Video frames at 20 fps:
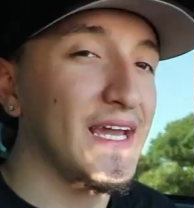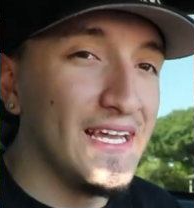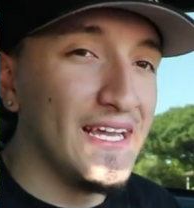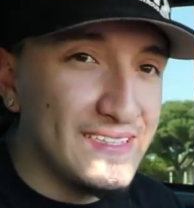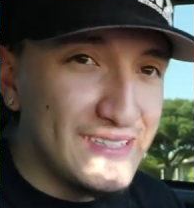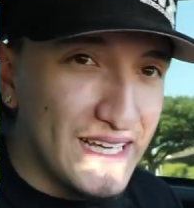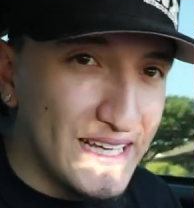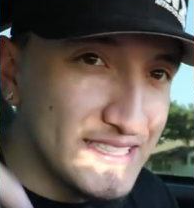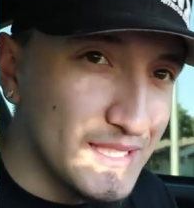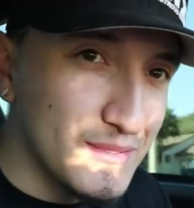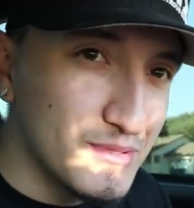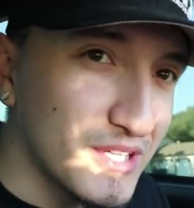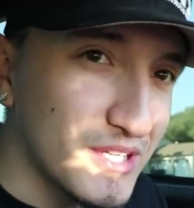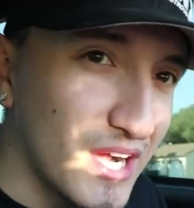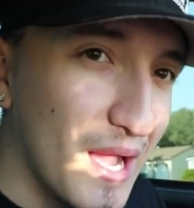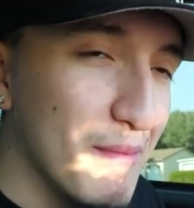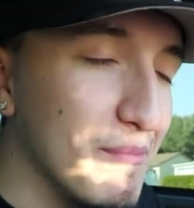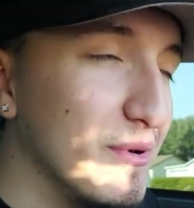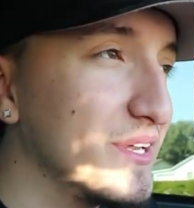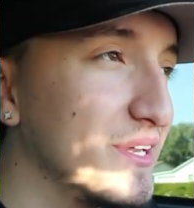Hit that
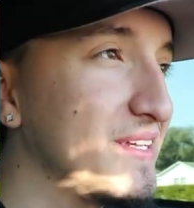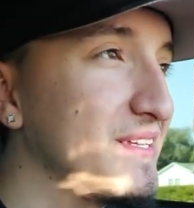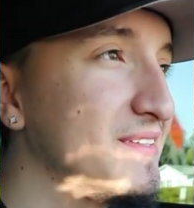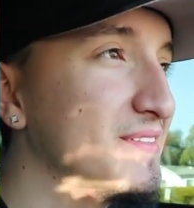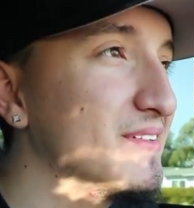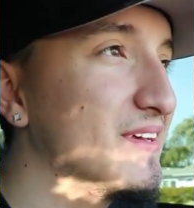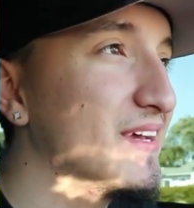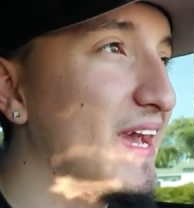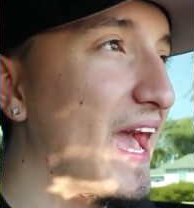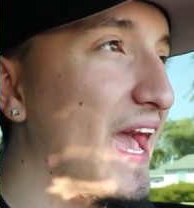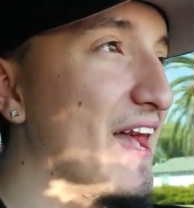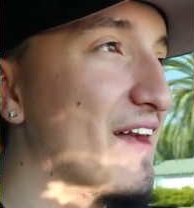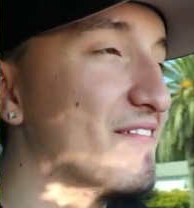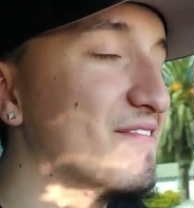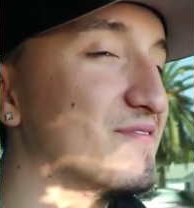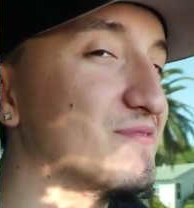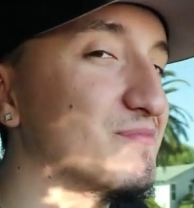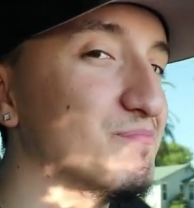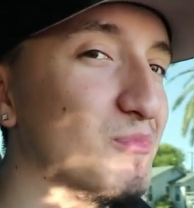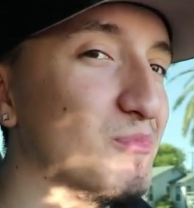subscribe button. I
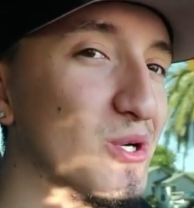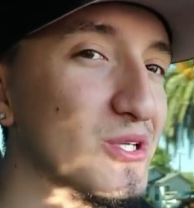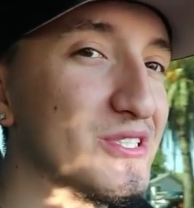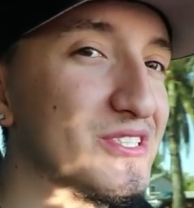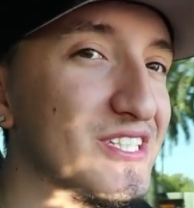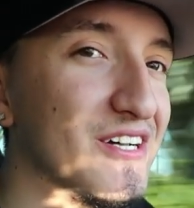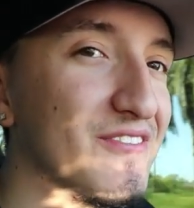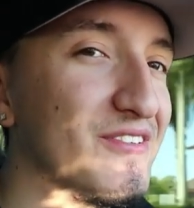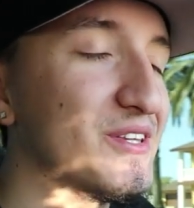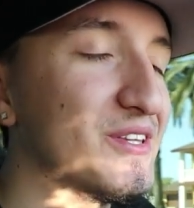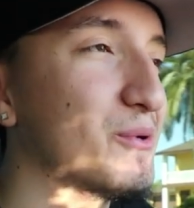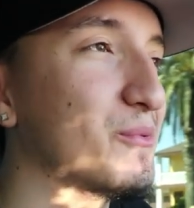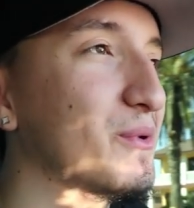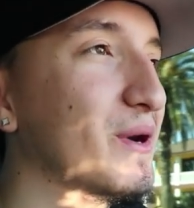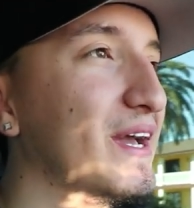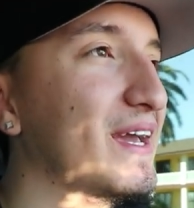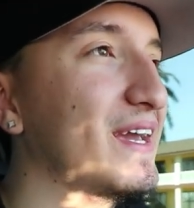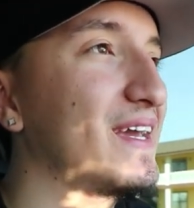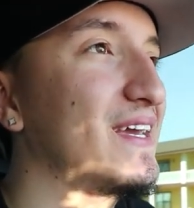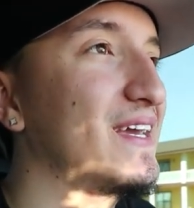have more stuff on the
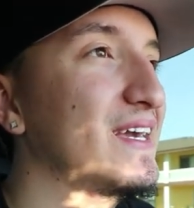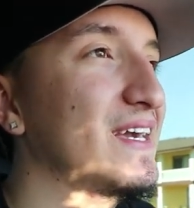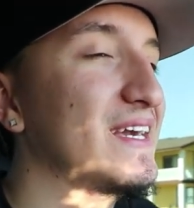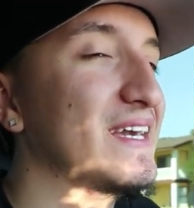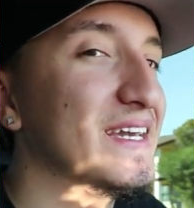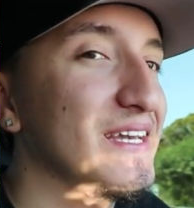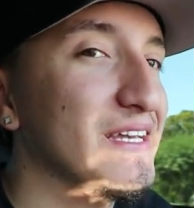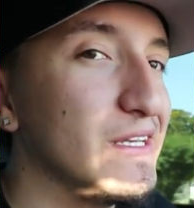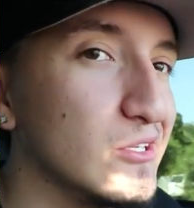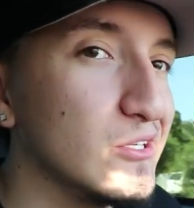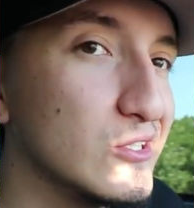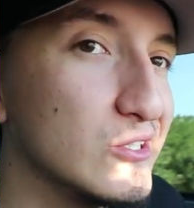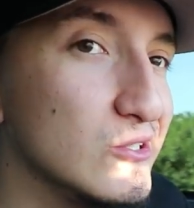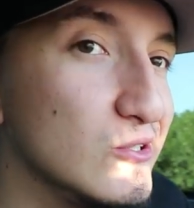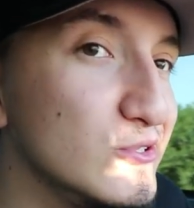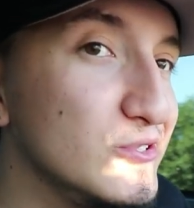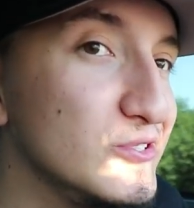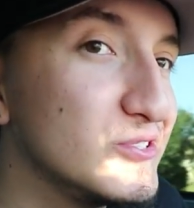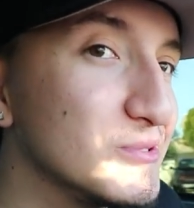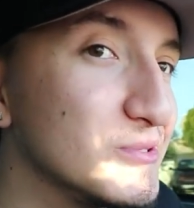way,
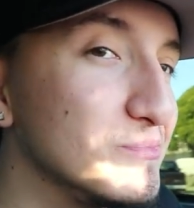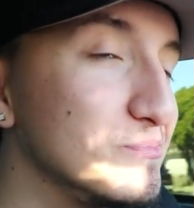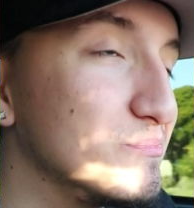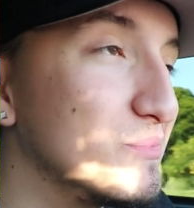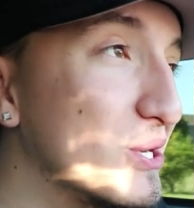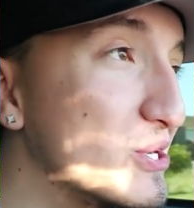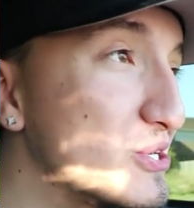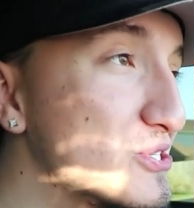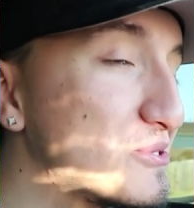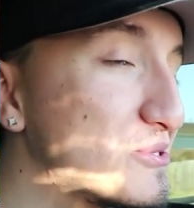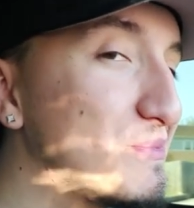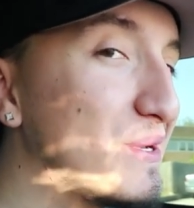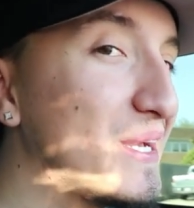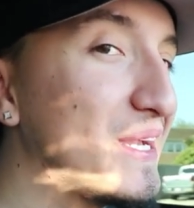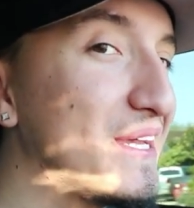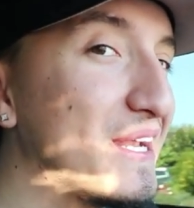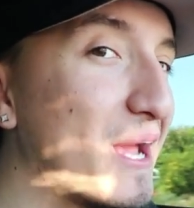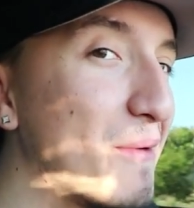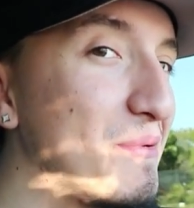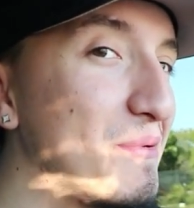including some merch, man.